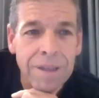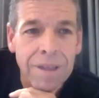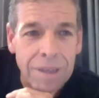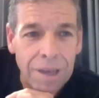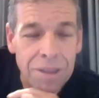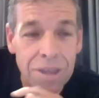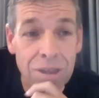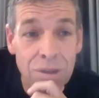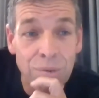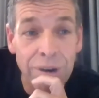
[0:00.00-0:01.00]
So
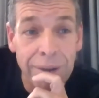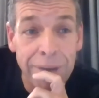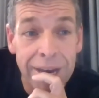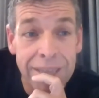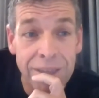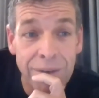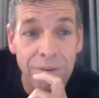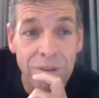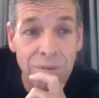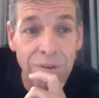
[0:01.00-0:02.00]
this is where it makes a
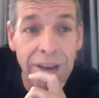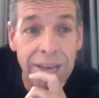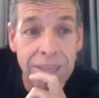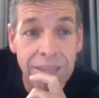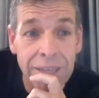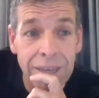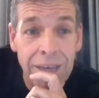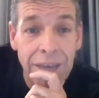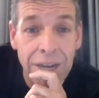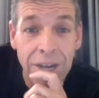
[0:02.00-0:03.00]
difference for us.
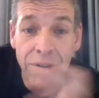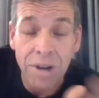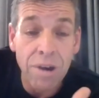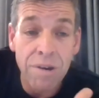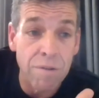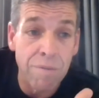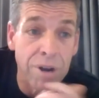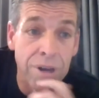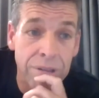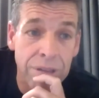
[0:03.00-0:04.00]
Now, I know
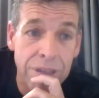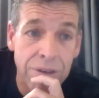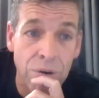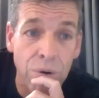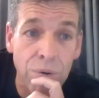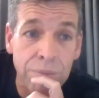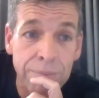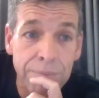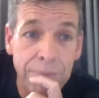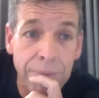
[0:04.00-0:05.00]
everybody on this call
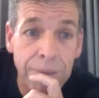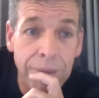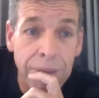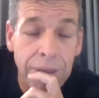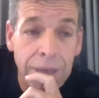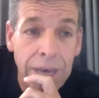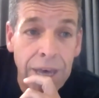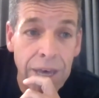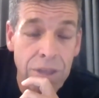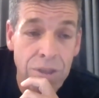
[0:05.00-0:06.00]

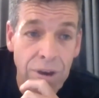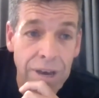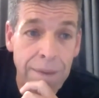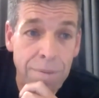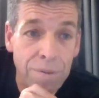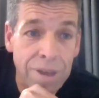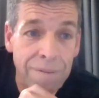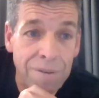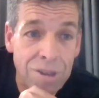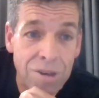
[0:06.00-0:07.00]
is not happy with
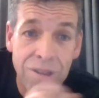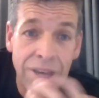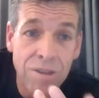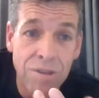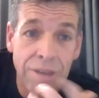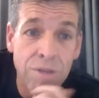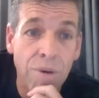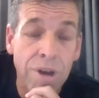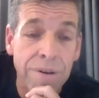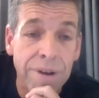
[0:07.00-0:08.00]
average, because that's
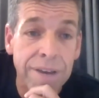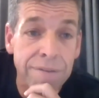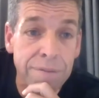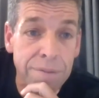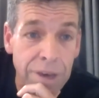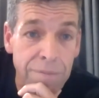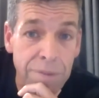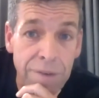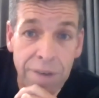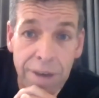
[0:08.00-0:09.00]
why they're at
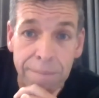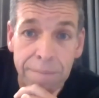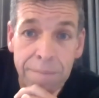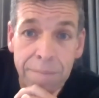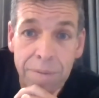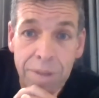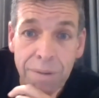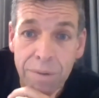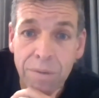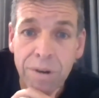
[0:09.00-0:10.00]
FBFM.
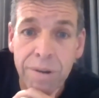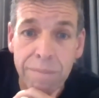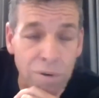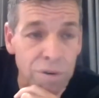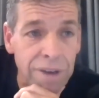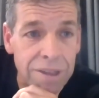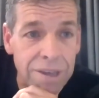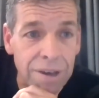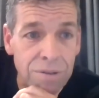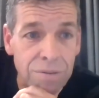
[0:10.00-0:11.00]
That we want to improve
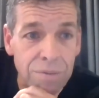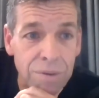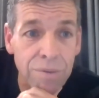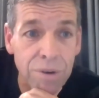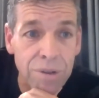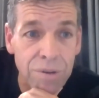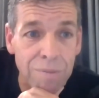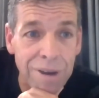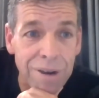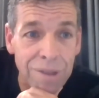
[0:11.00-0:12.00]
ourselves. We want to do
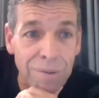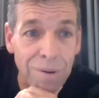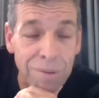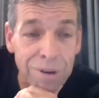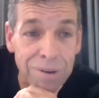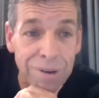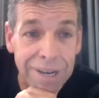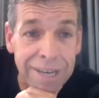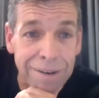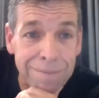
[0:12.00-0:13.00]
better than what we're doing
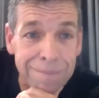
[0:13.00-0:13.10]
now.